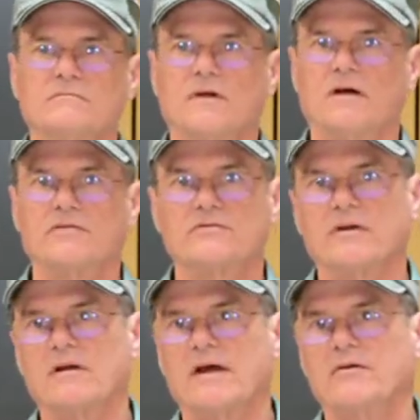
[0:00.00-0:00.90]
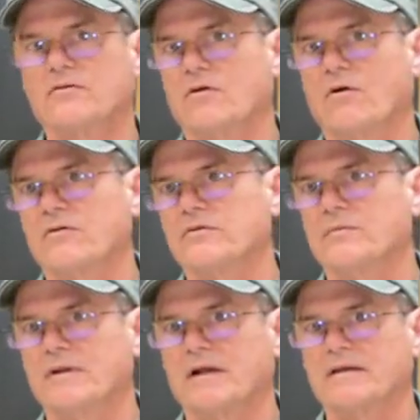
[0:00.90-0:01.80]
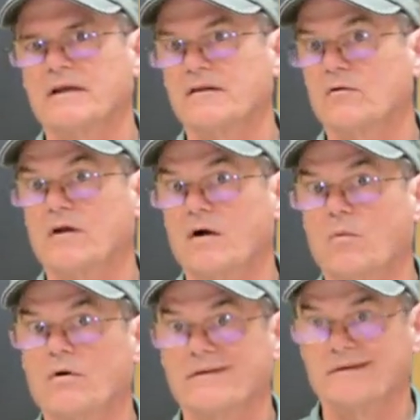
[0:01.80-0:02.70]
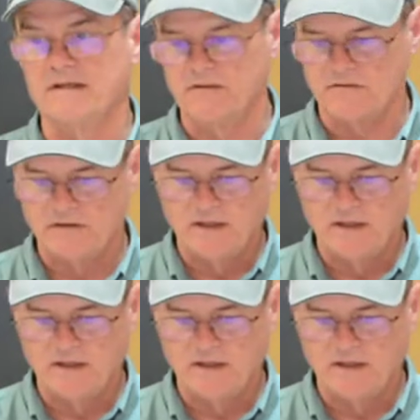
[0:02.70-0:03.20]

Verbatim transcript: uh, cigarette lighter in your car or something like that, and they only got one of these.